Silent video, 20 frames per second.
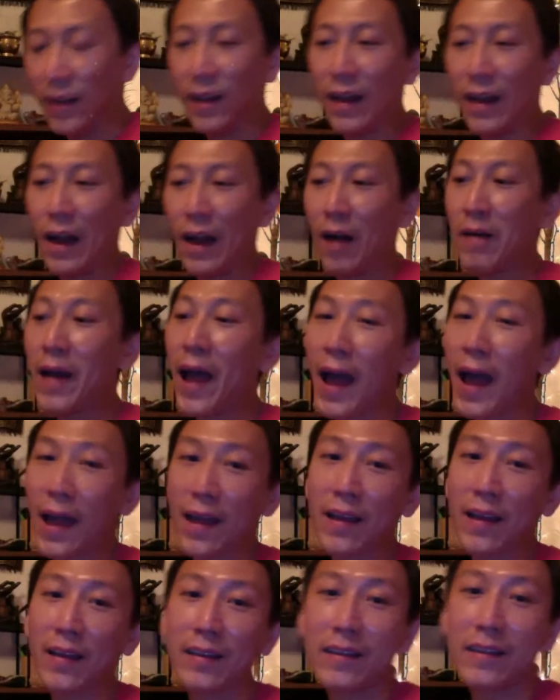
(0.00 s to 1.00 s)

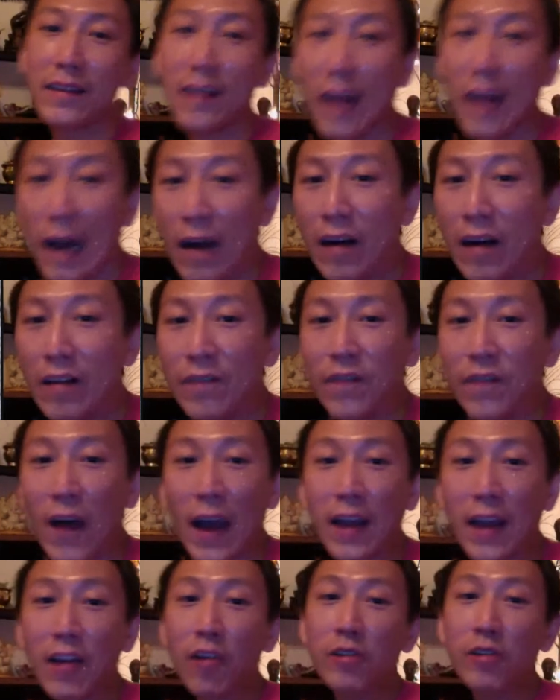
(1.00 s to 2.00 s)
Okay.
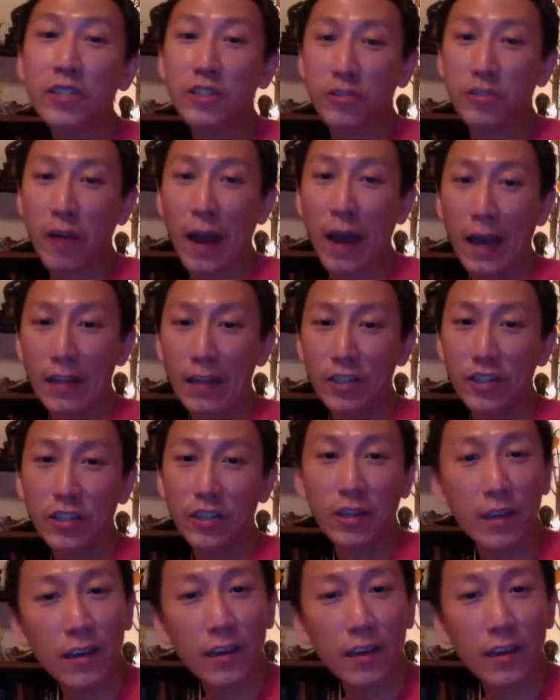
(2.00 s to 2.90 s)
Final stretch.